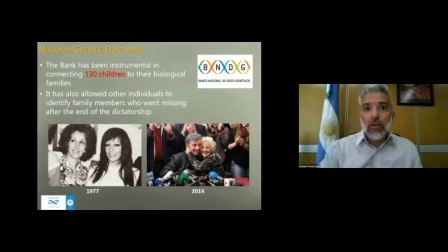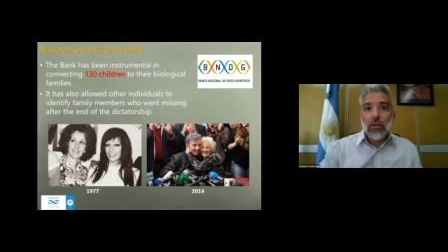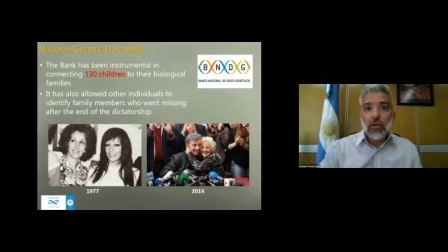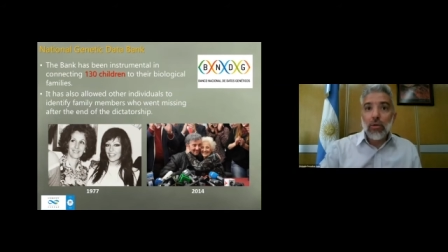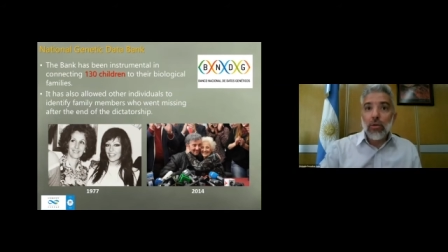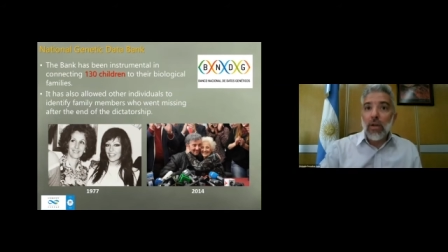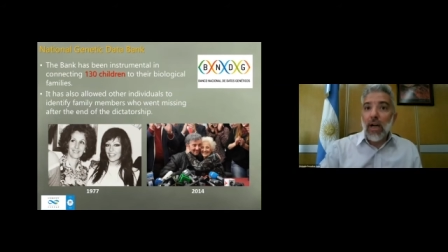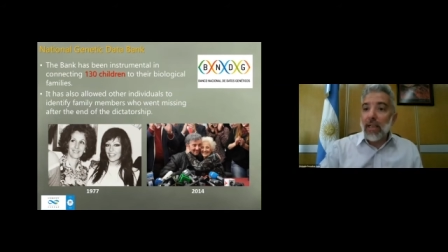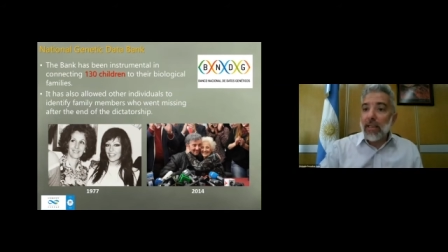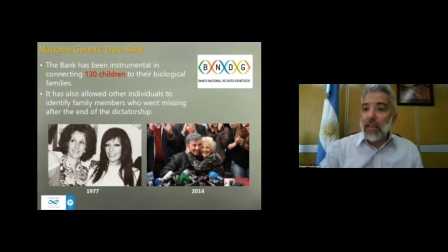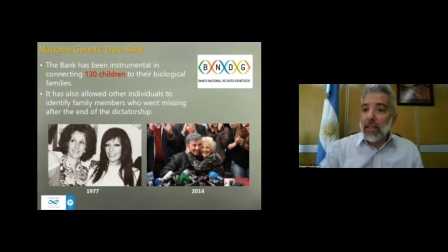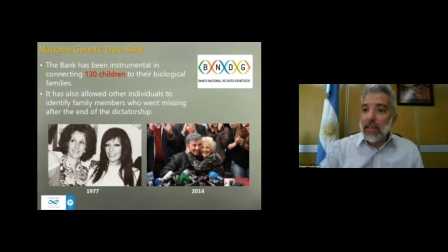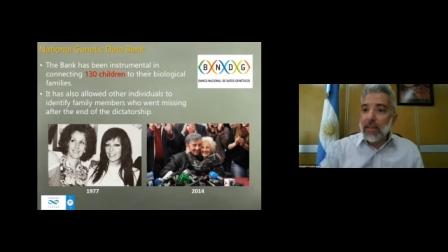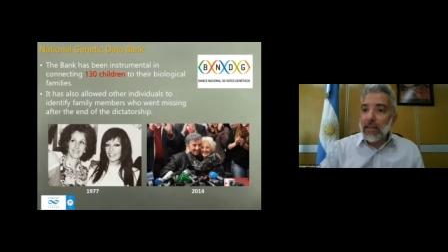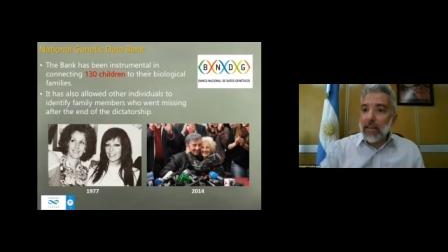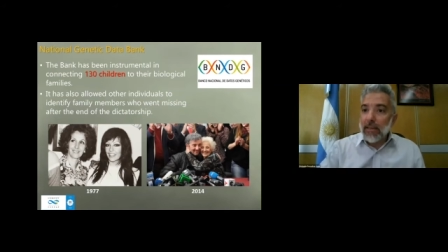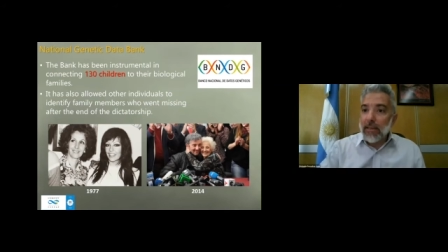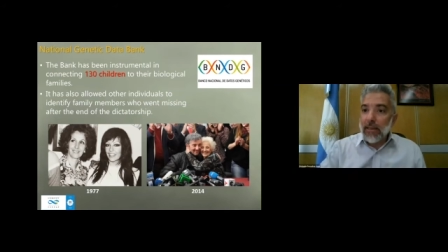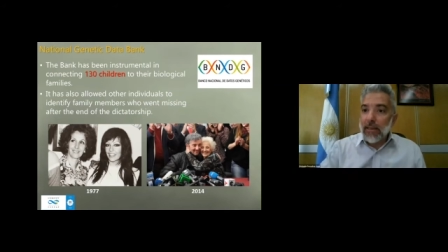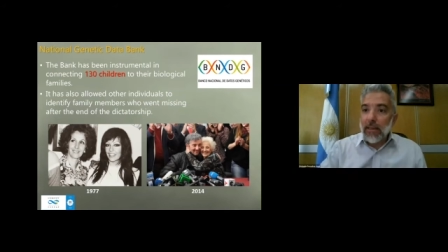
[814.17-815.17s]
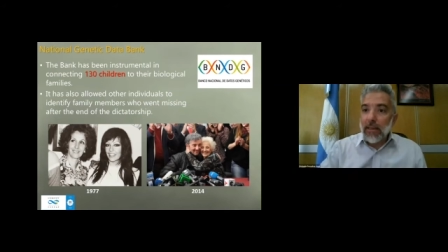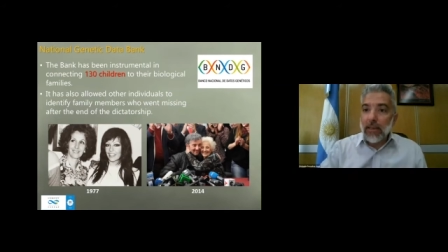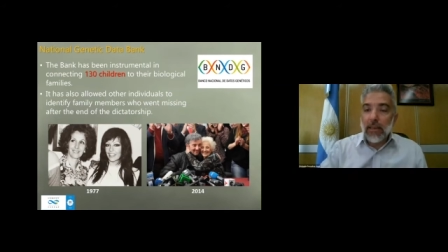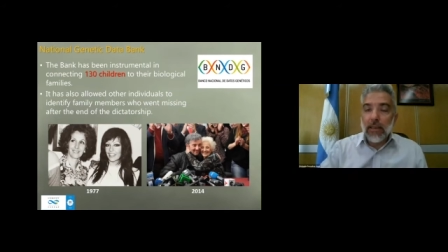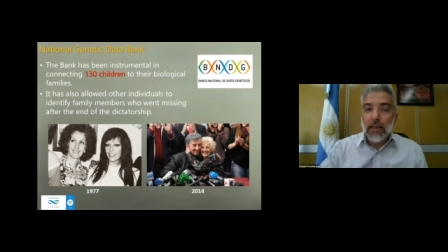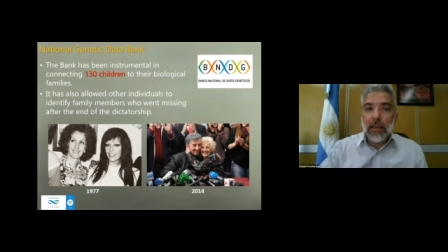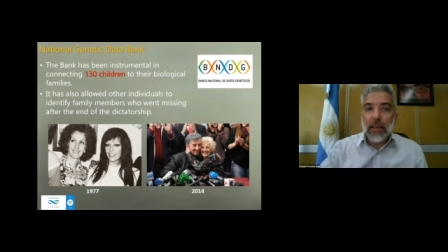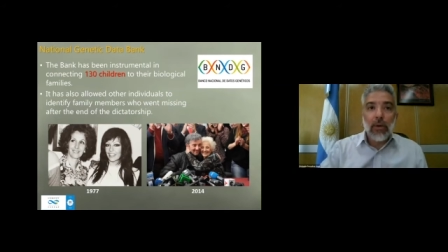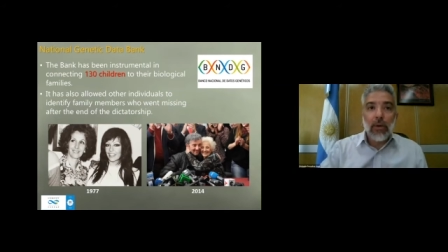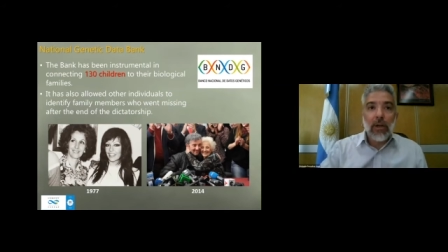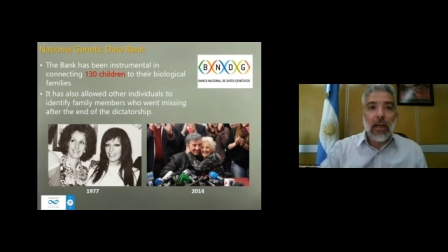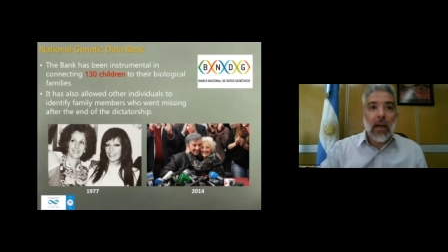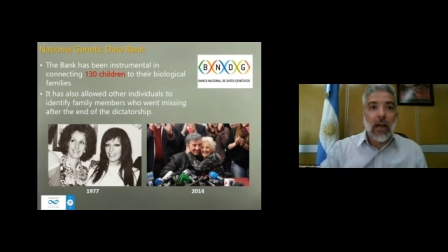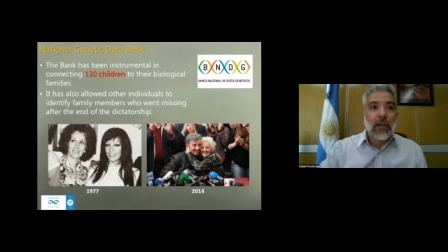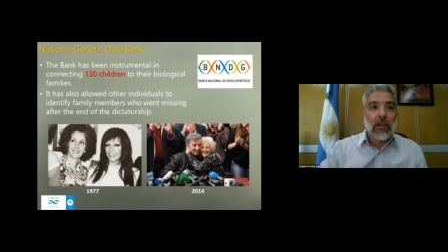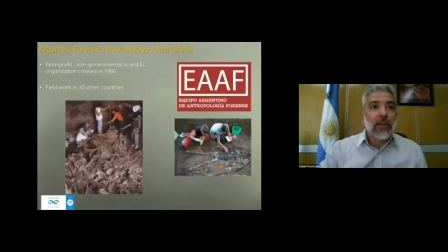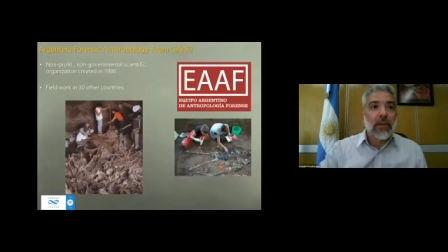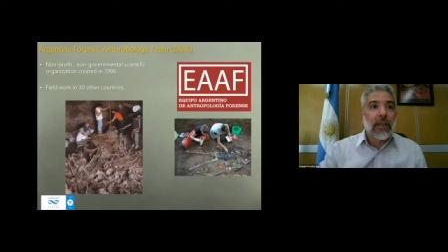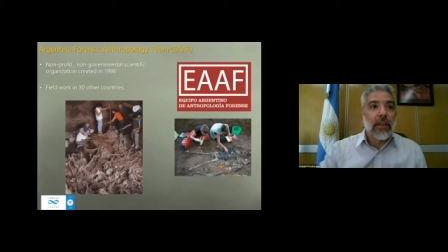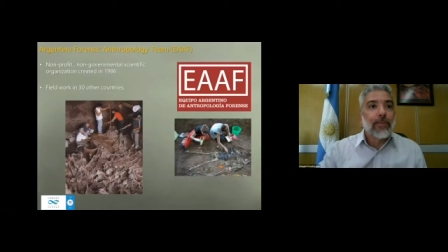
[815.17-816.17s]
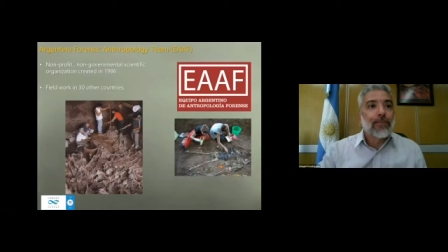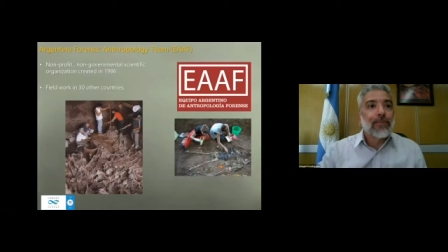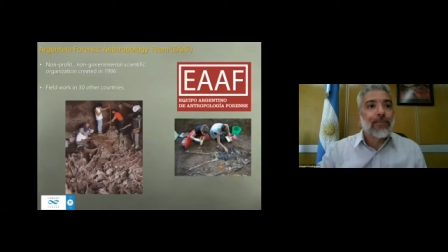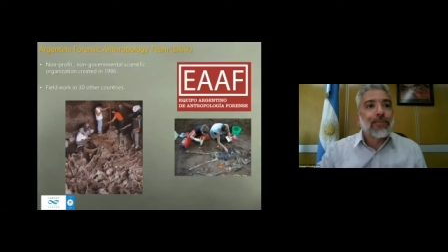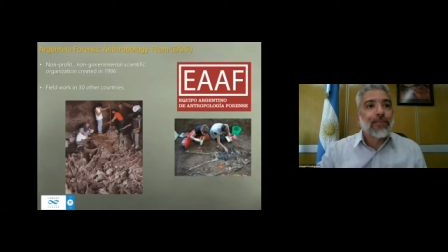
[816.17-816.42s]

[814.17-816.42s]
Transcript: to identity in our country.